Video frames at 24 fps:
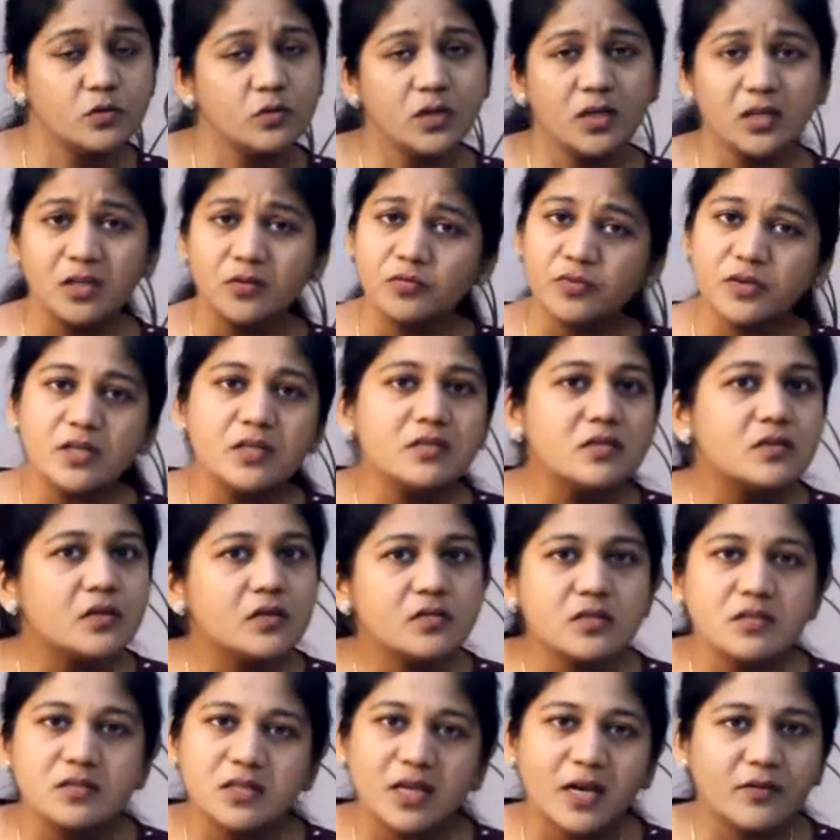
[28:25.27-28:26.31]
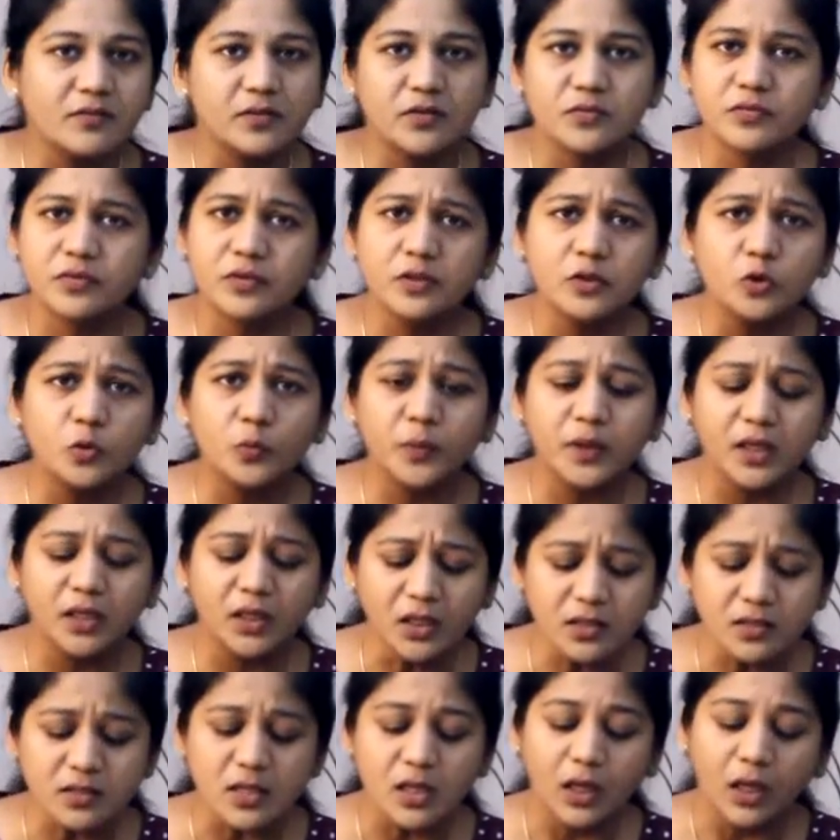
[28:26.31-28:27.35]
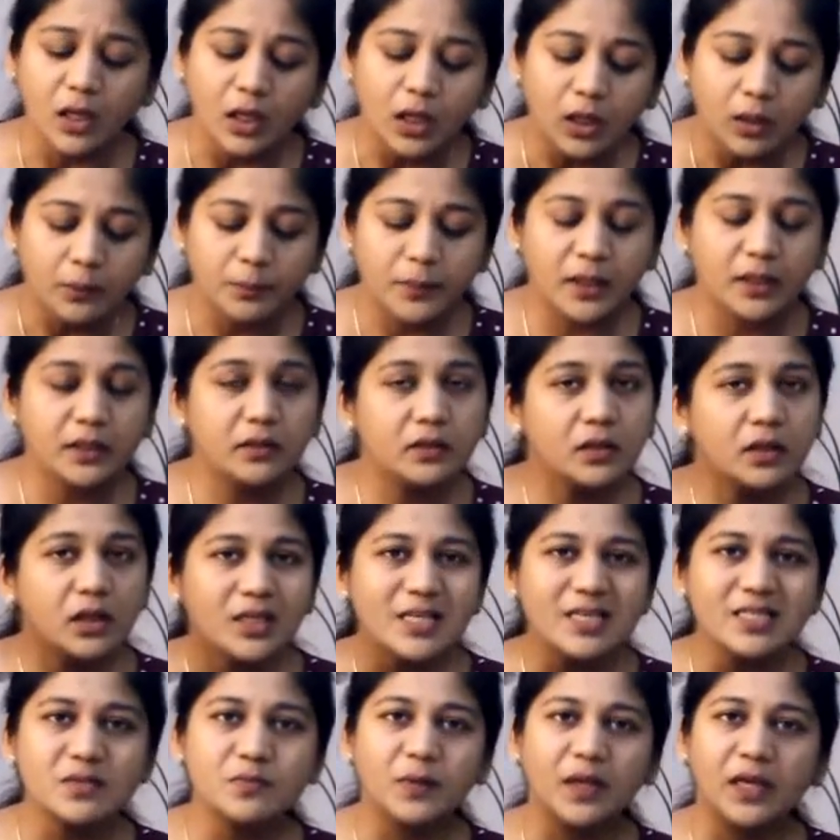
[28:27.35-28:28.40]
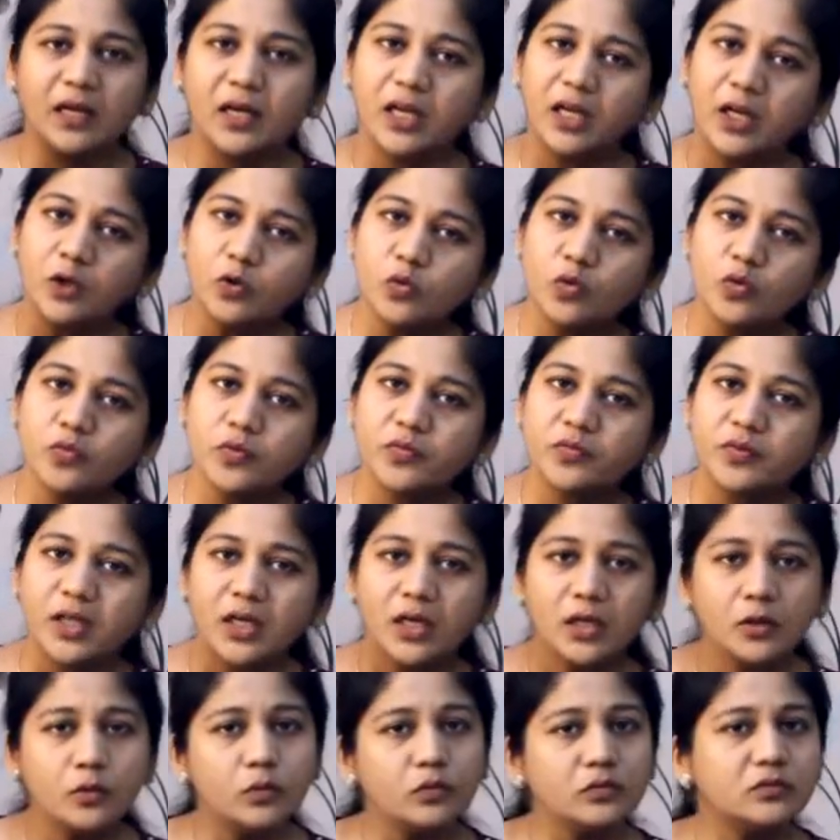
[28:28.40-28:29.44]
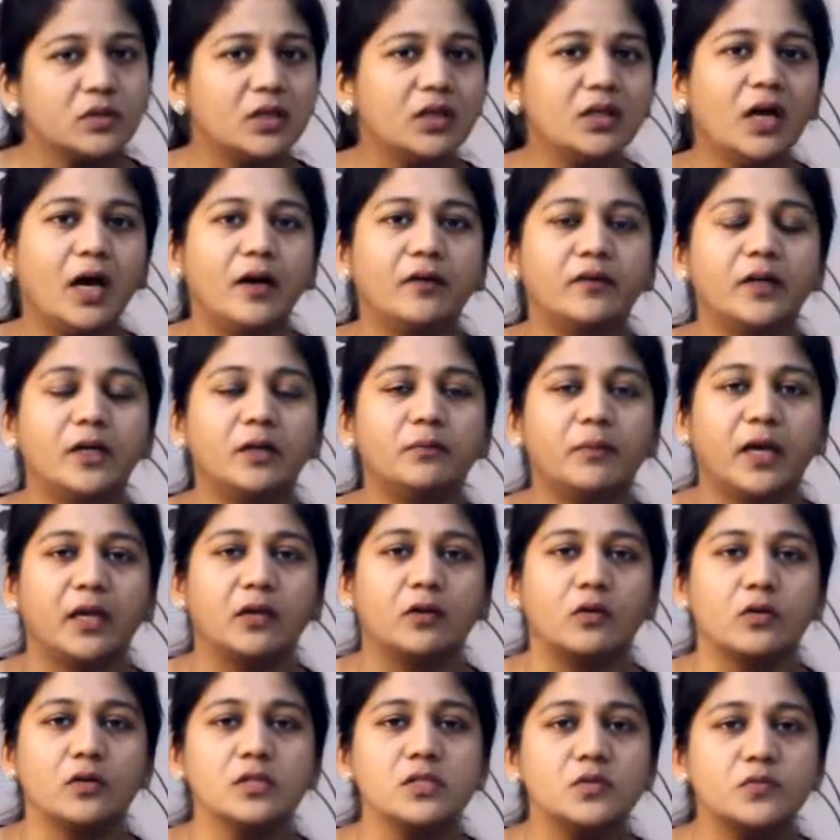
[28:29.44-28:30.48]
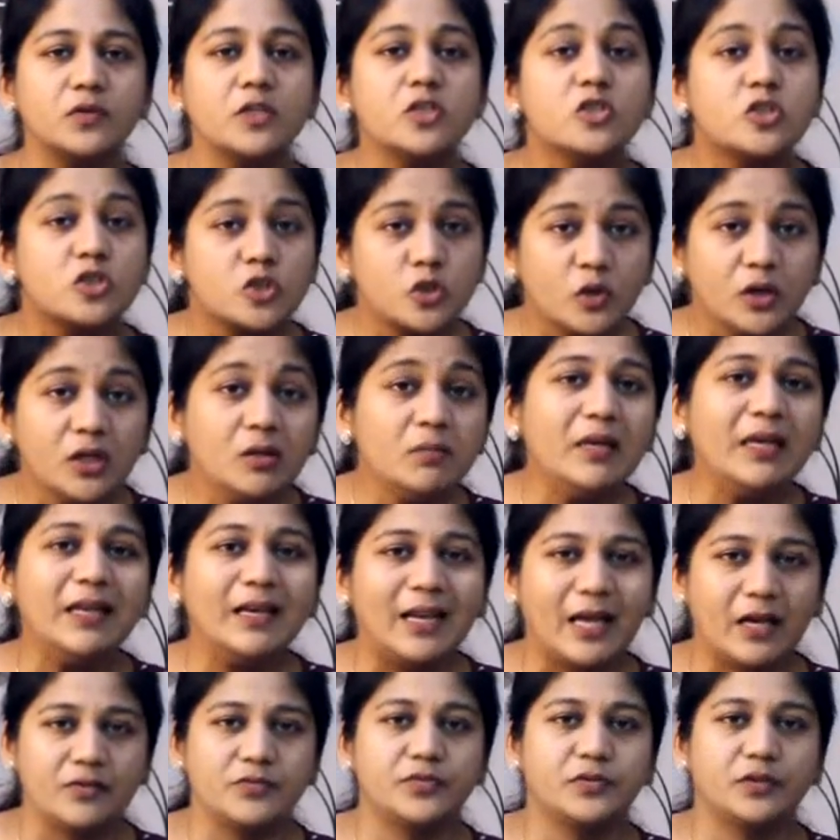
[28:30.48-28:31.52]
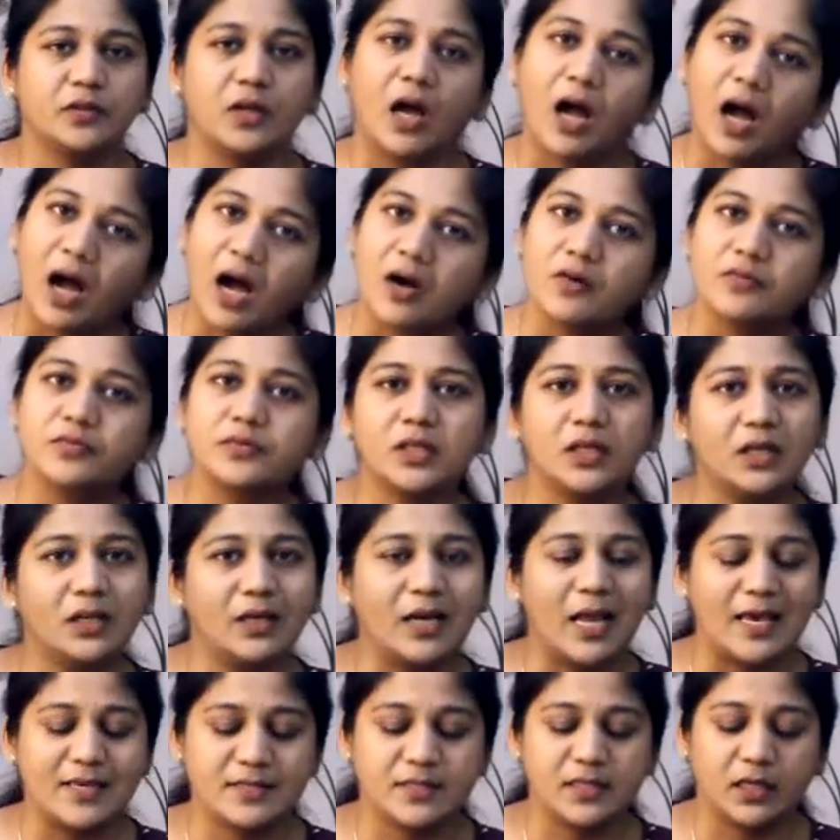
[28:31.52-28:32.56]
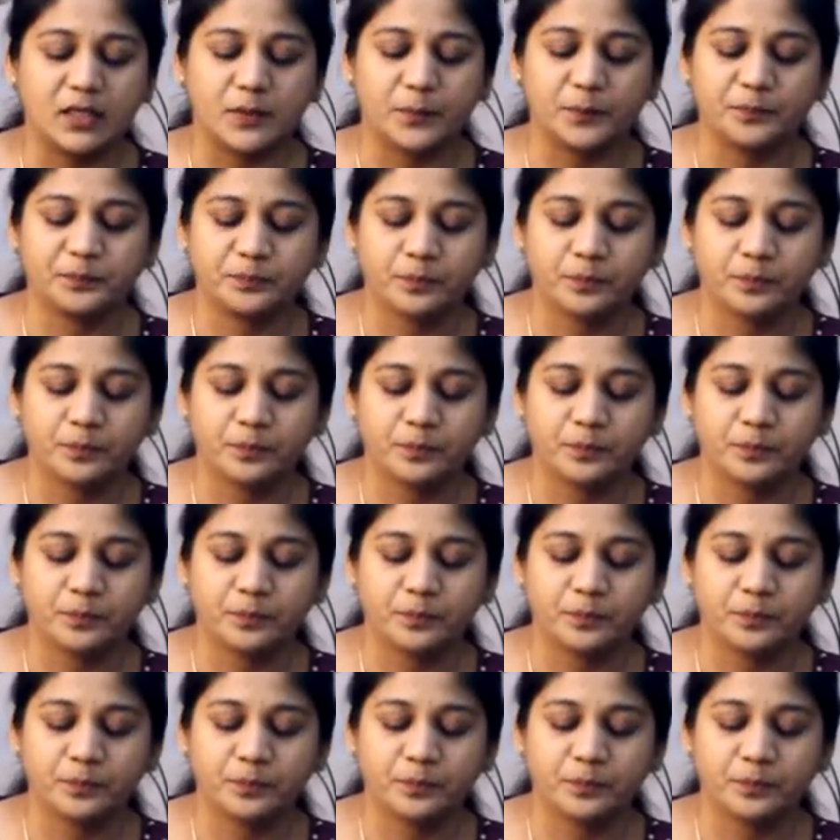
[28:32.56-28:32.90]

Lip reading: Okay, different surgeons have different opinions, but it is mainly 250 to 300 microns which should be left after LASIK.